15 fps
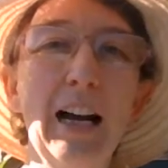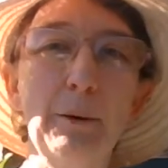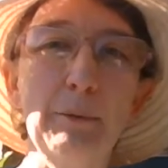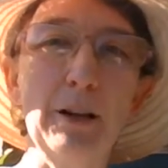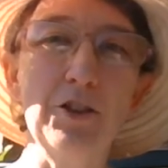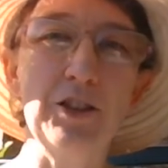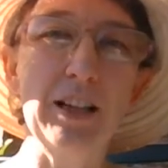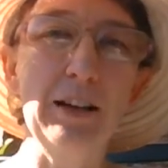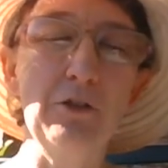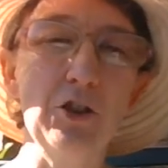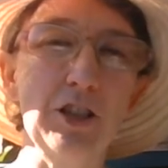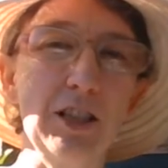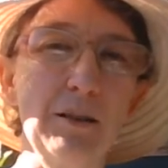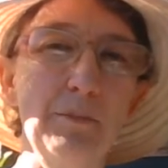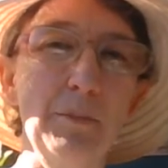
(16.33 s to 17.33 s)
I'm going to give
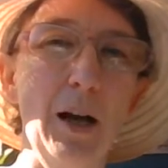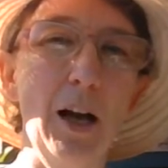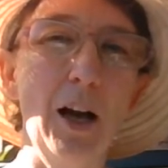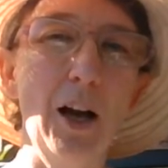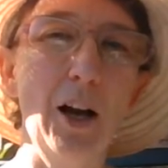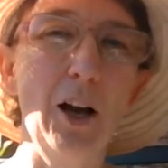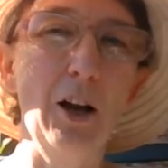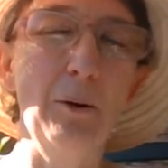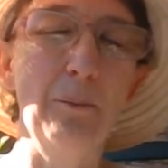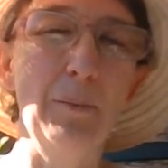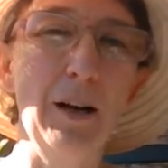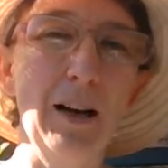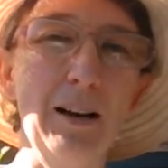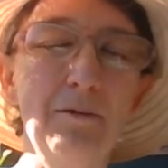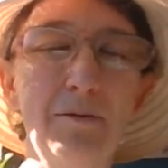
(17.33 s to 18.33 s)
you some
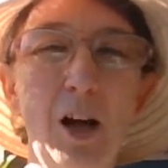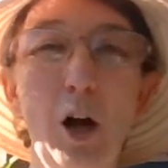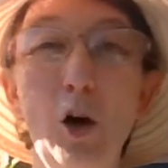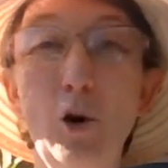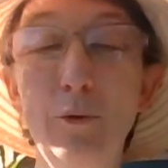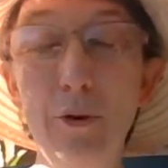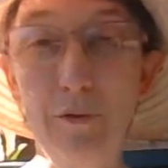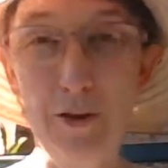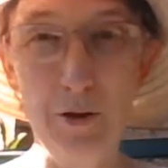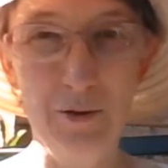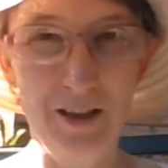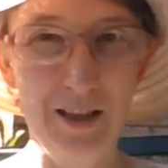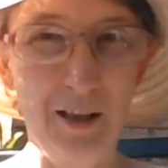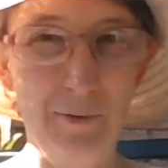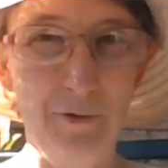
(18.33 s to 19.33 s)

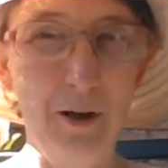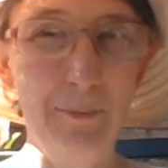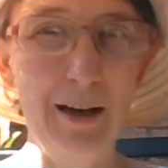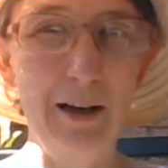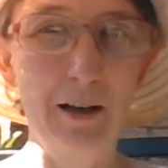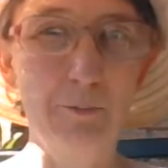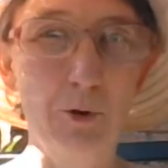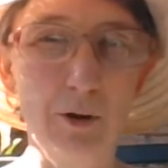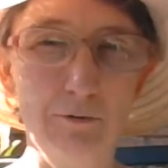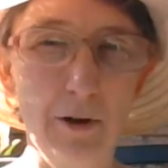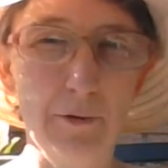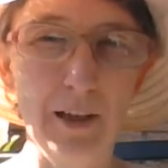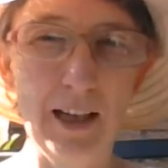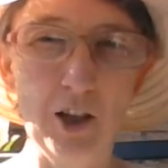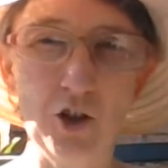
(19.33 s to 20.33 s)
overview stuff about the book of
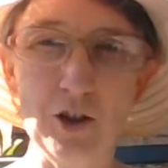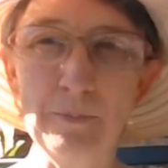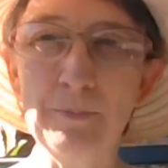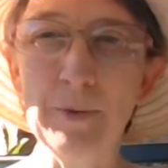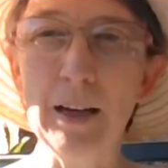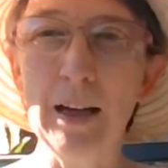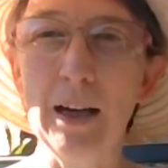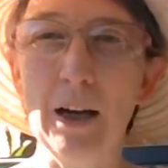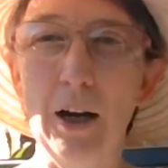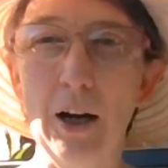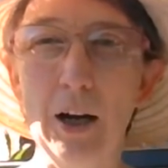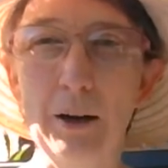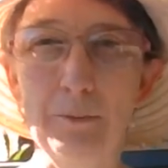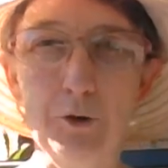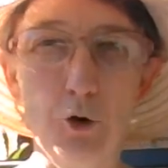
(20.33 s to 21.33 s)
Revelation,
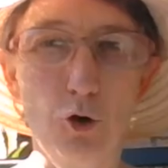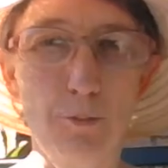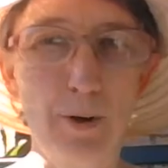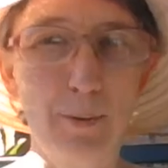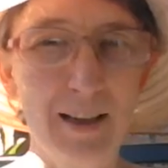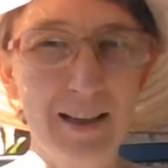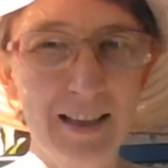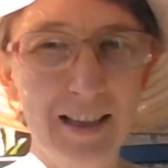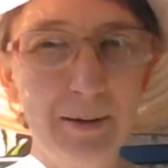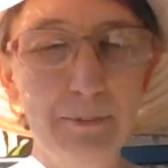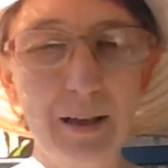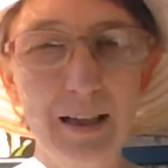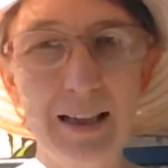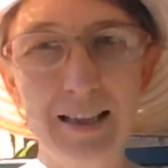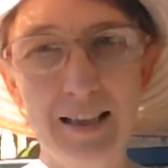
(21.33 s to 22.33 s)
talk a bit about
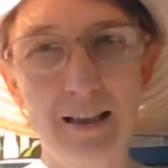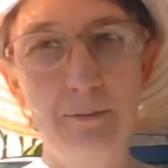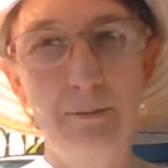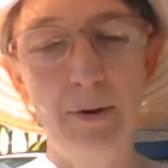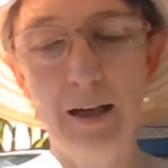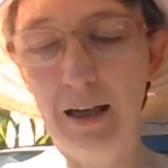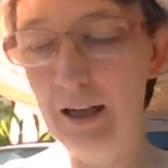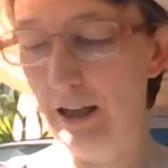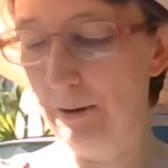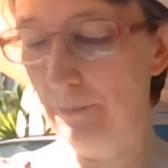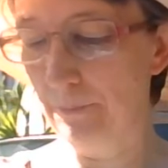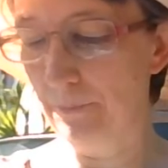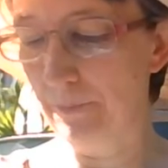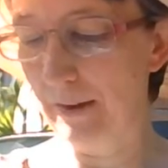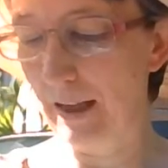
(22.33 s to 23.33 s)
symbolism,
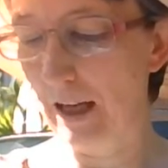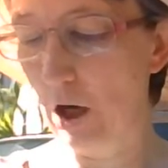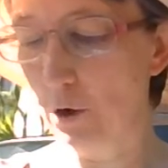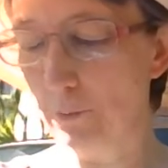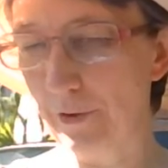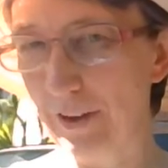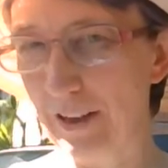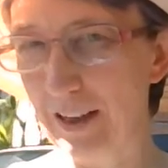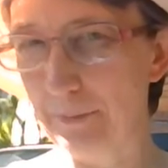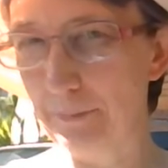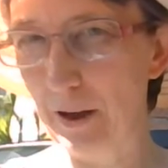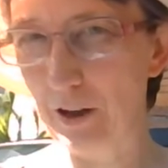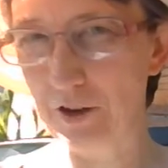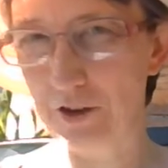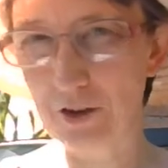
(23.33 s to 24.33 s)
hopefully
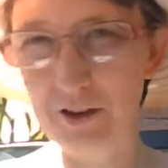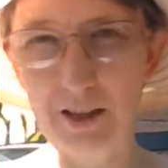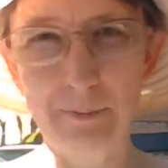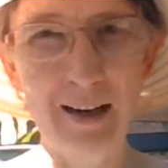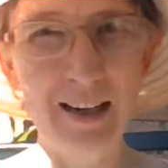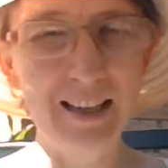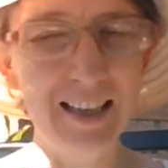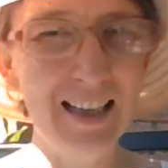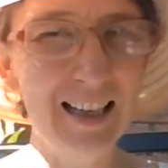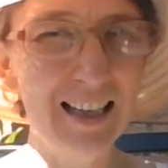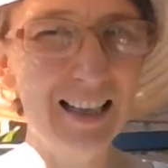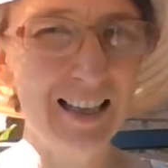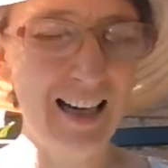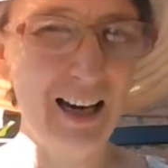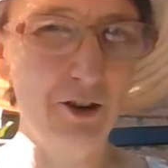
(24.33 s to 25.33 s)
pass on some
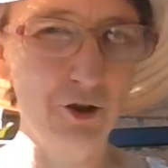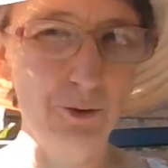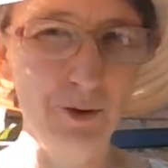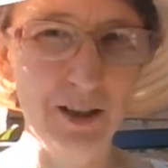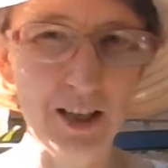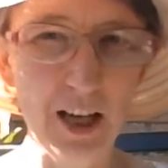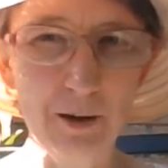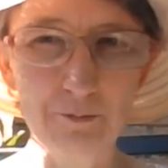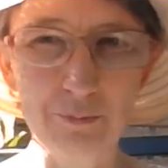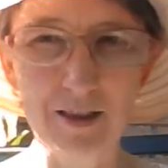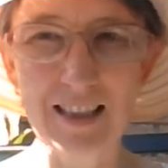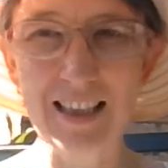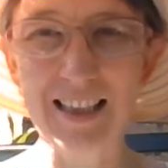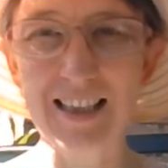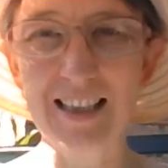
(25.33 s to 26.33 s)
ideas to how to
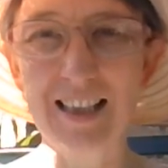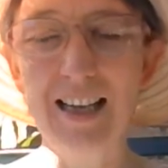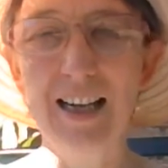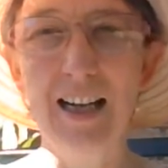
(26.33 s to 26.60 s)
interpret it,